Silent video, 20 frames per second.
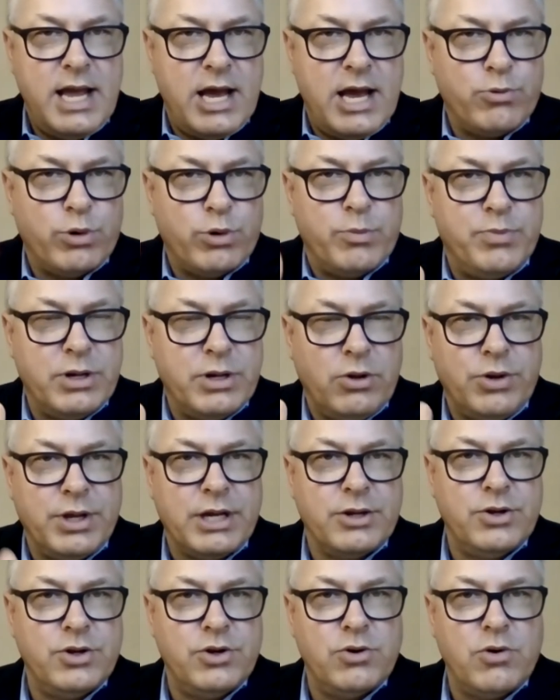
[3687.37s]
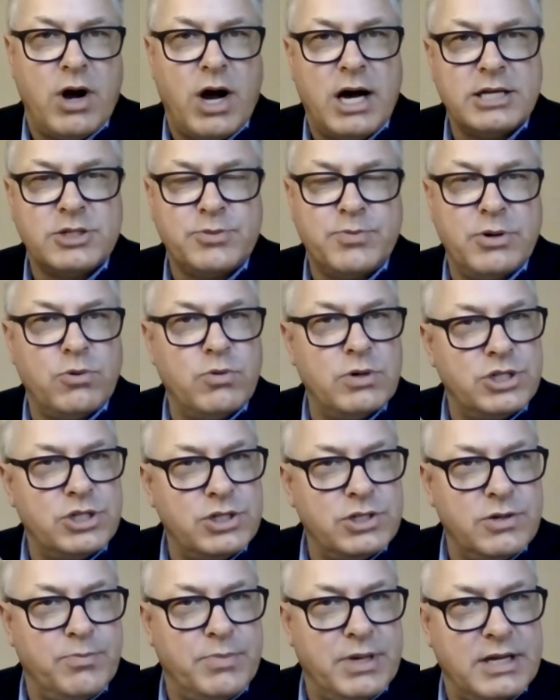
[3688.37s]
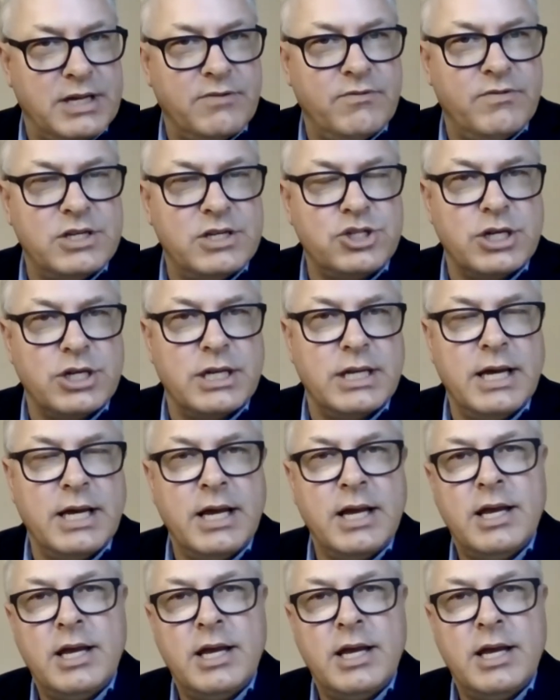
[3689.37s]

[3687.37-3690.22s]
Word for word: and we're building a new hospital, which is a big vision